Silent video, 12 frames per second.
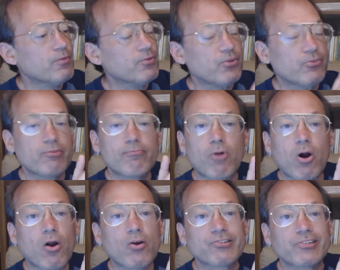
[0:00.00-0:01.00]
This isn't
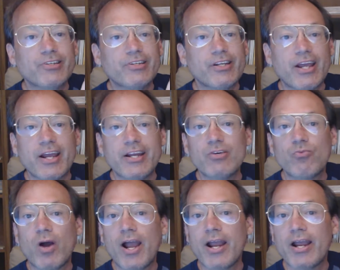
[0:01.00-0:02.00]
marked in any
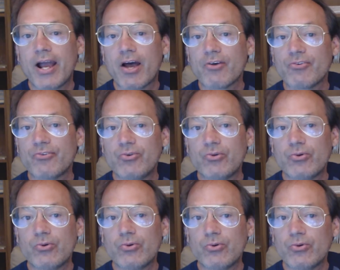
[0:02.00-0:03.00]
way as
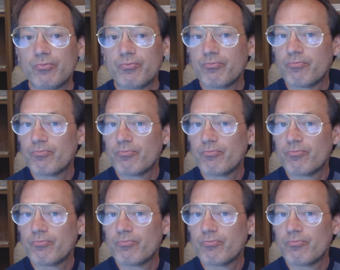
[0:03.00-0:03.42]
to